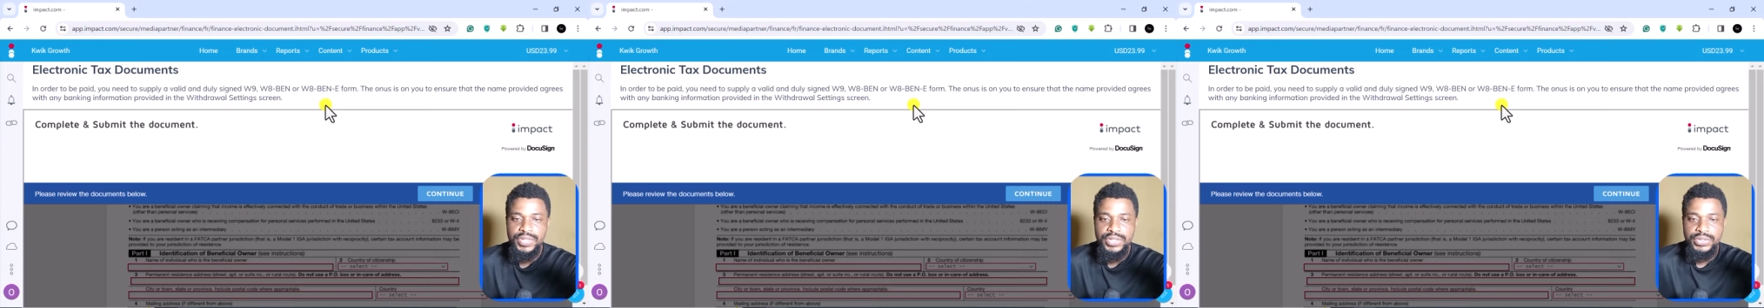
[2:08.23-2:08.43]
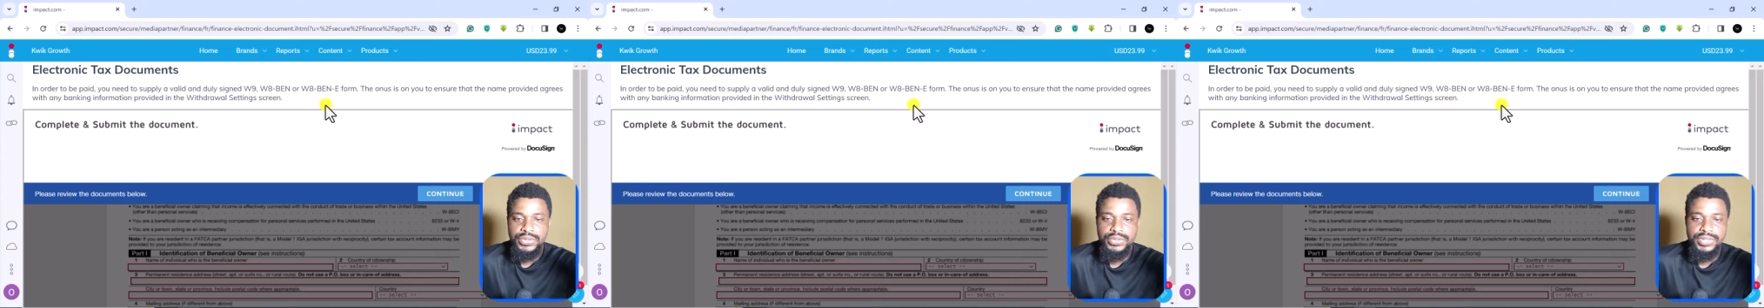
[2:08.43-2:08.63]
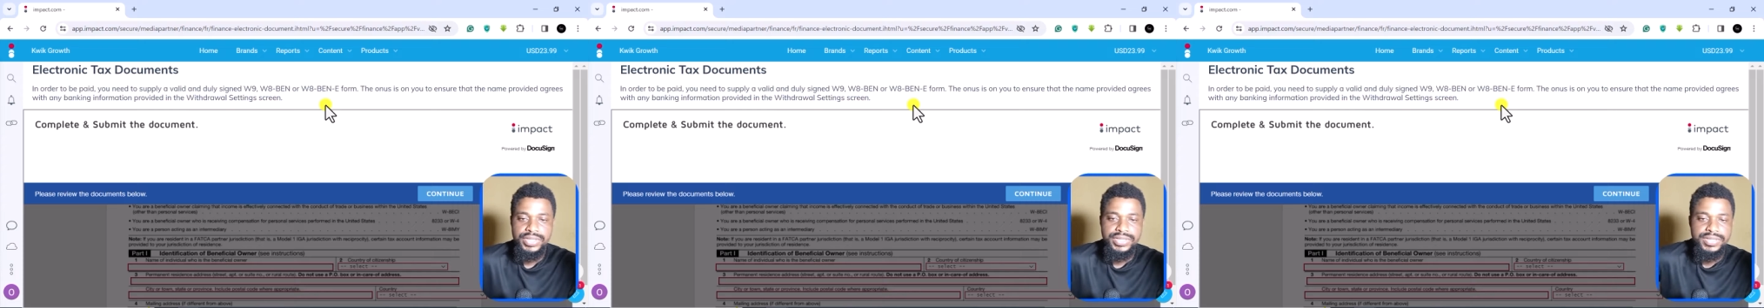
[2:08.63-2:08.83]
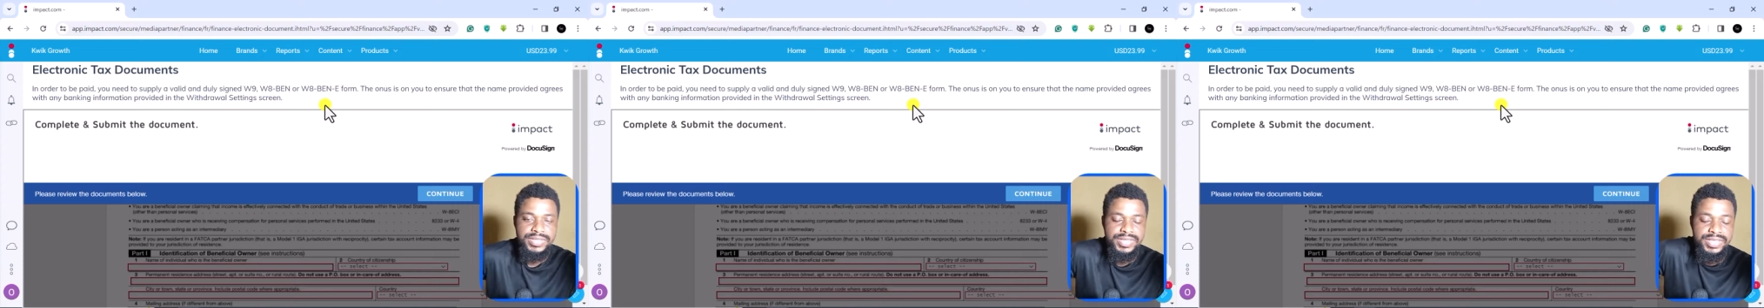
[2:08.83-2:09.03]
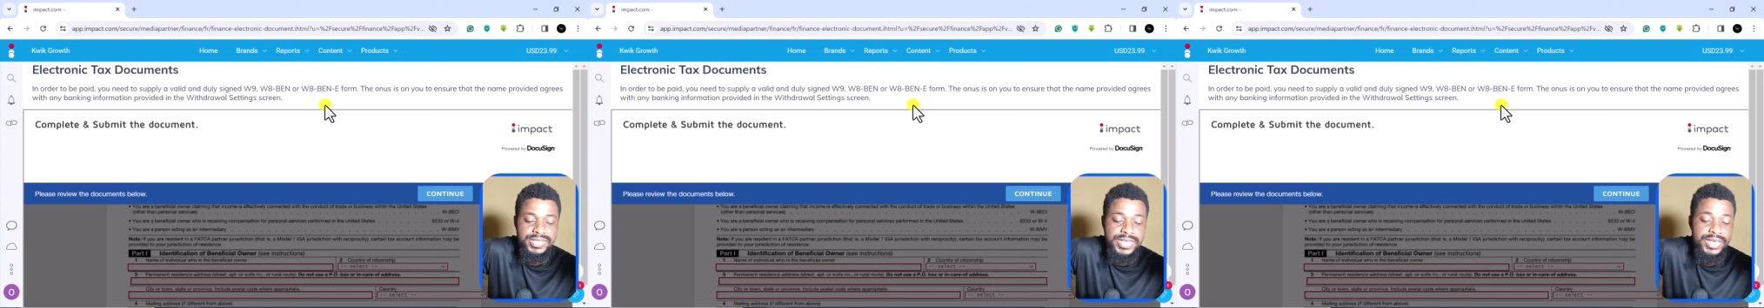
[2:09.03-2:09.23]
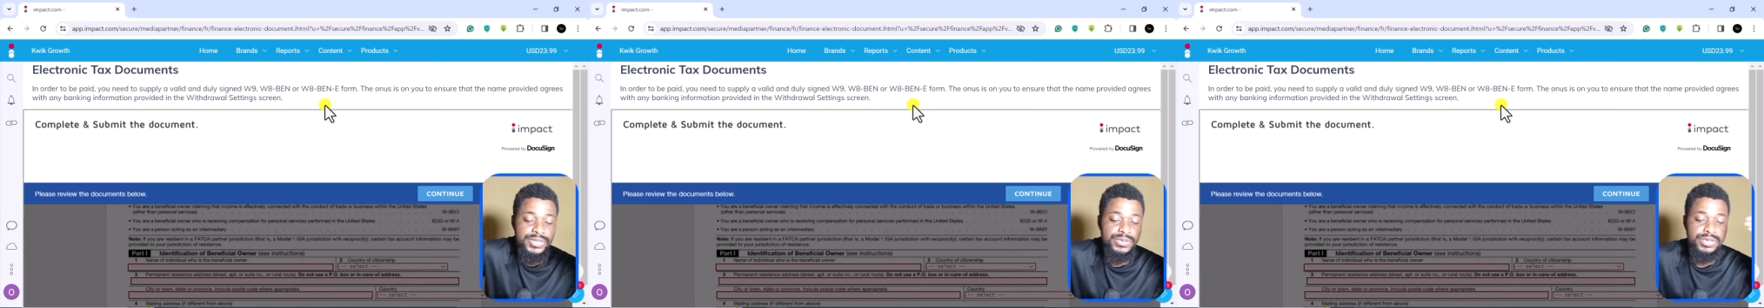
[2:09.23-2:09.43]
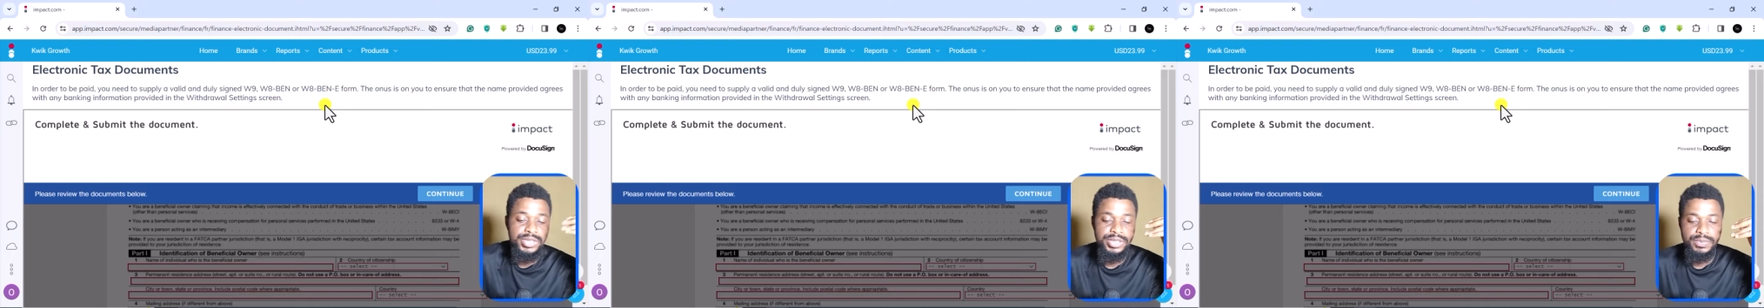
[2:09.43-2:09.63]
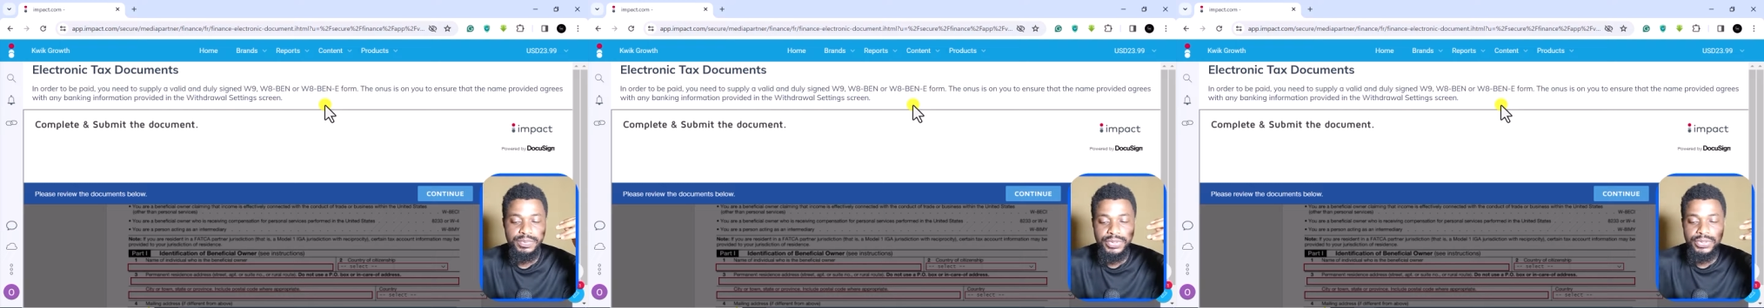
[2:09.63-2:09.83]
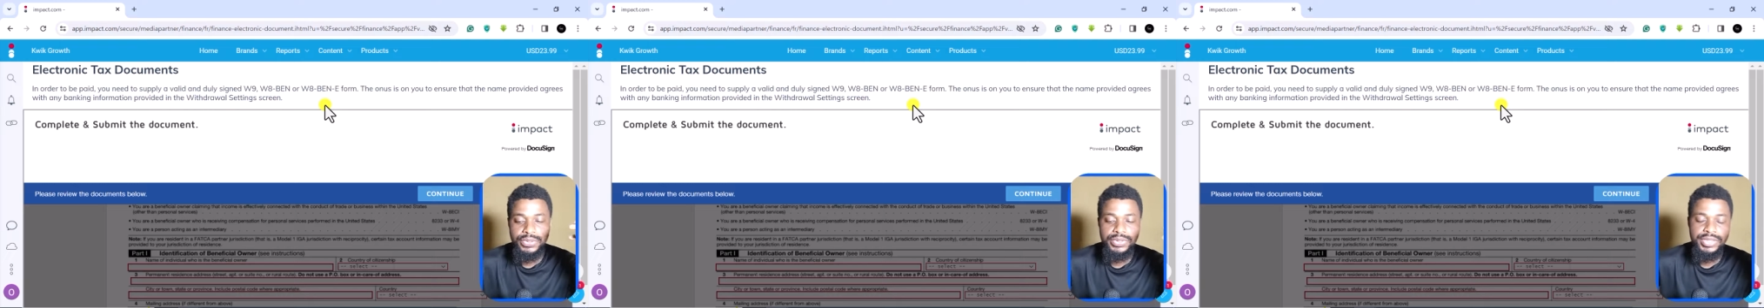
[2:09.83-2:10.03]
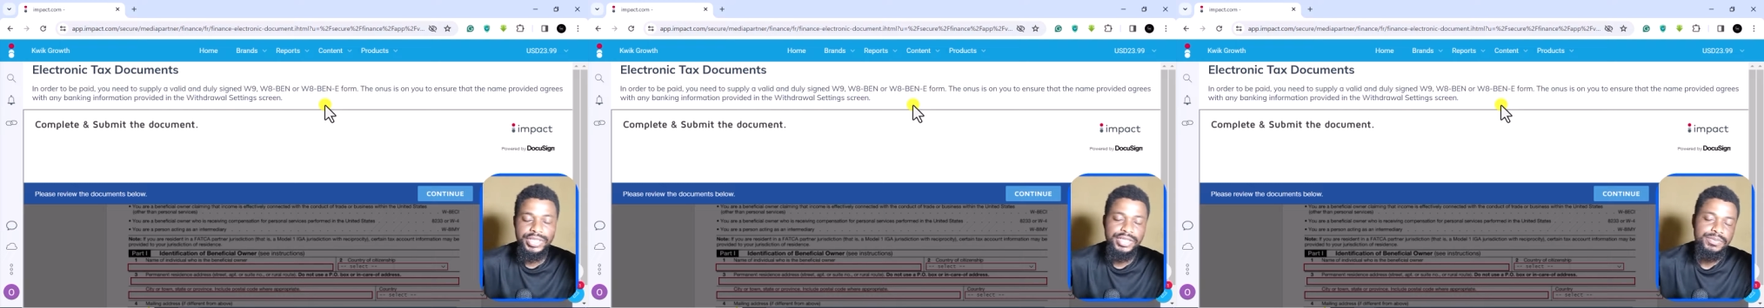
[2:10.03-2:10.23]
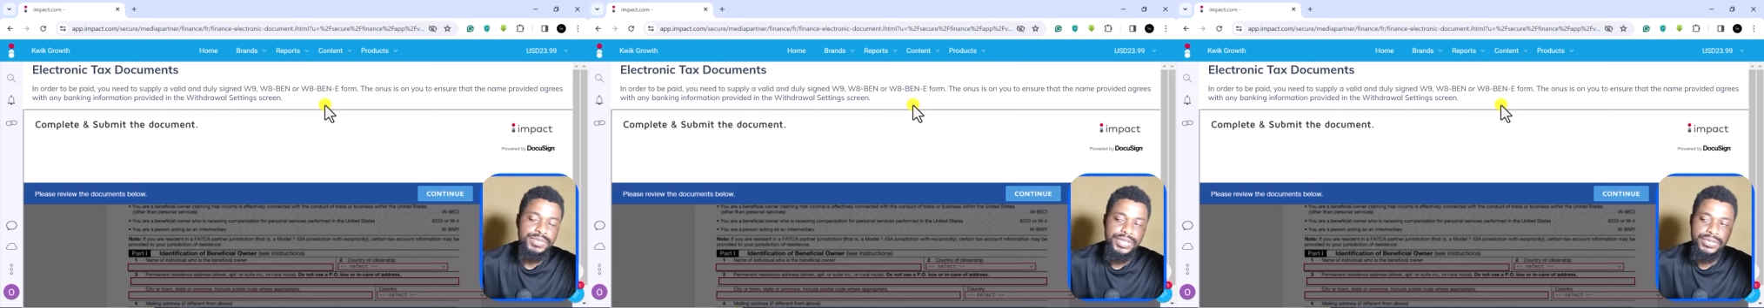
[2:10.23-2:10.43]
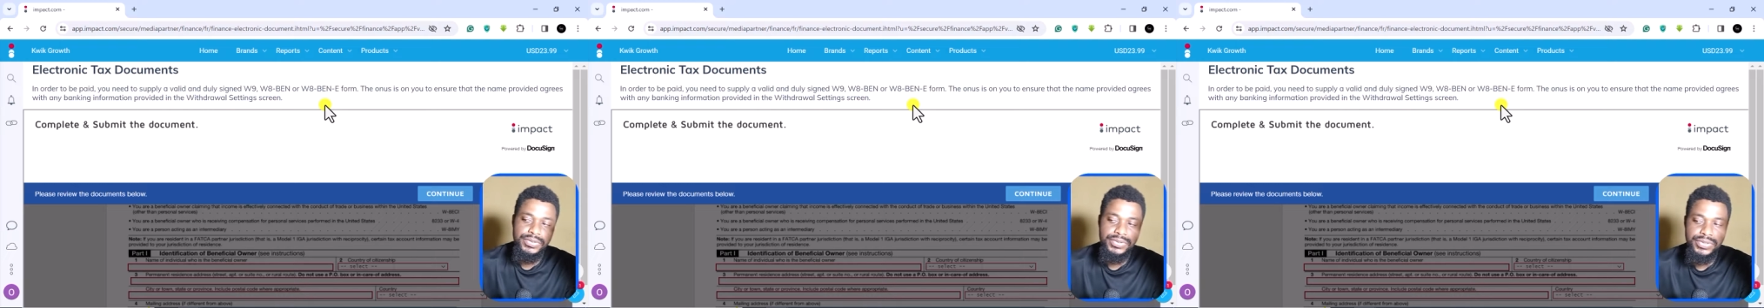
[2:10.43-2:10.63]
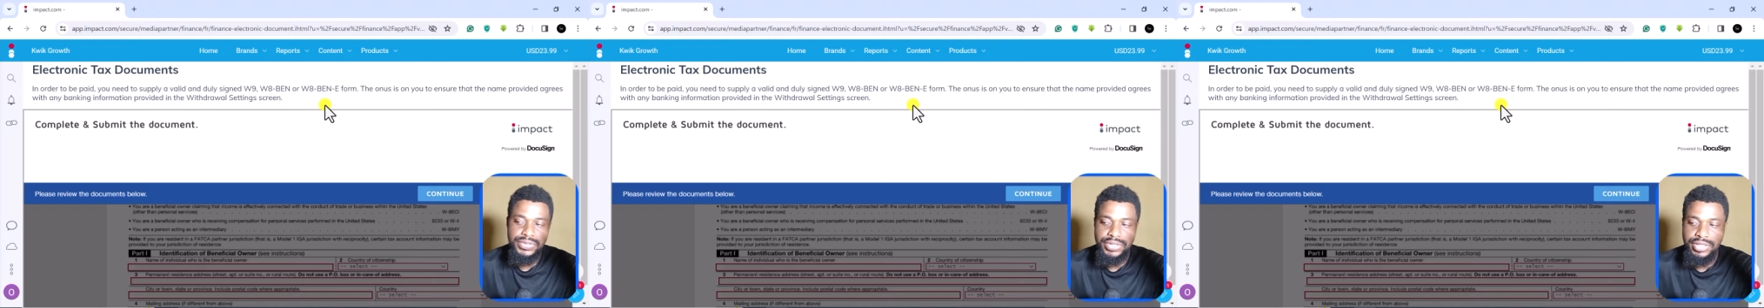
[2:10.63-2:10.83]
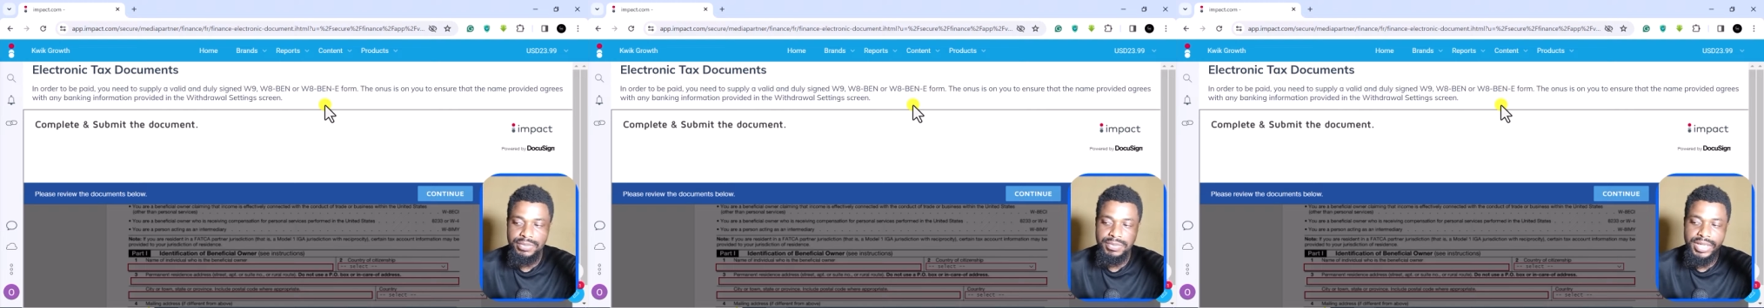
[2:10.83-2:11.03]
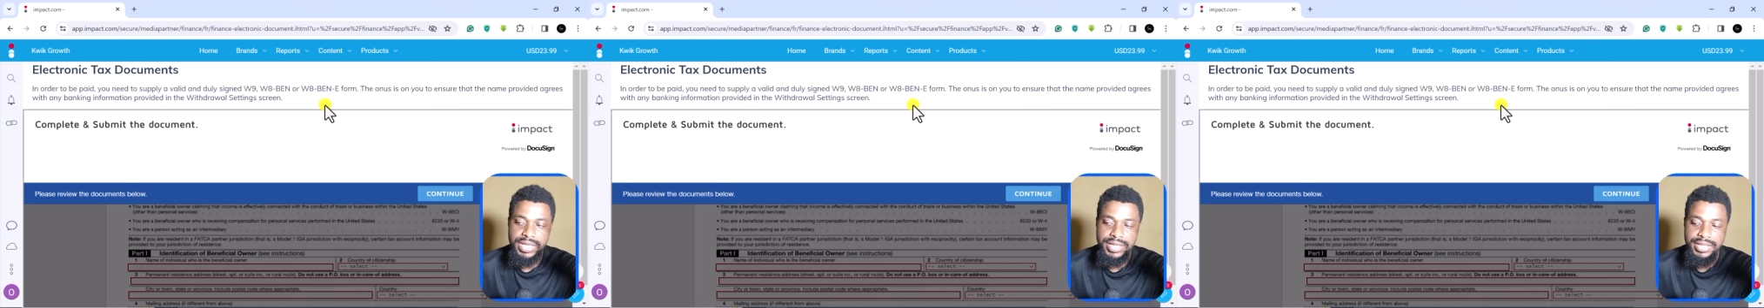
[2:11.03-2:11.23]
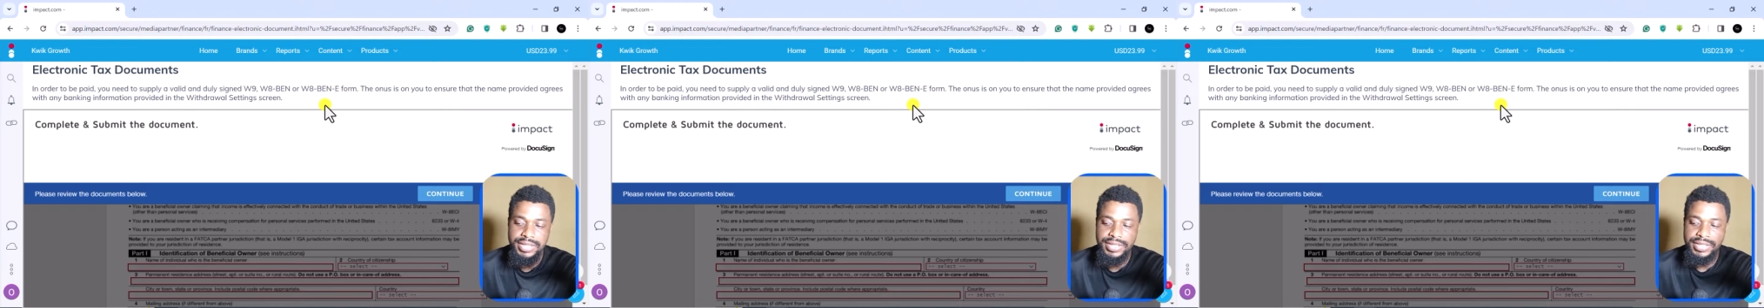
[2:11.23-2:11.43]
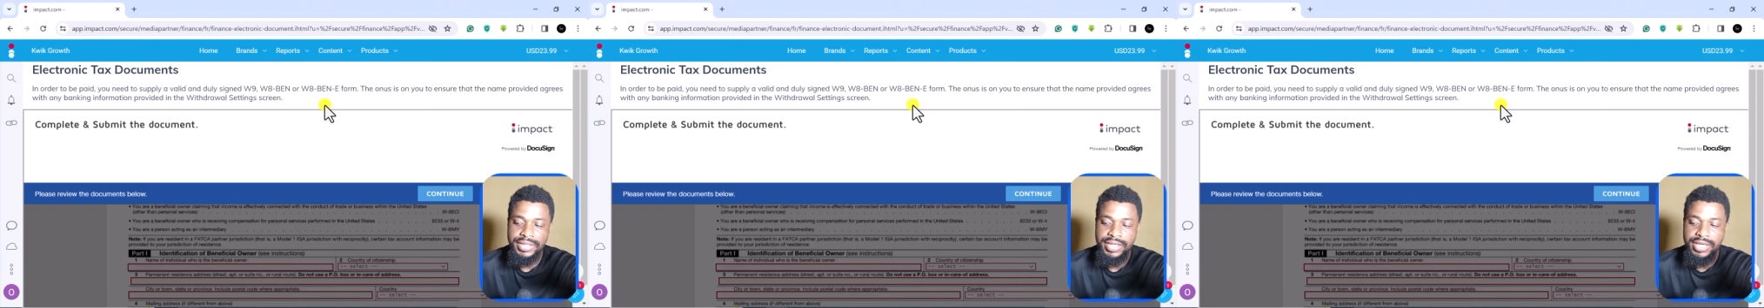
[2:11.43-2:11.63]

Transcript: So this is actually important because in my,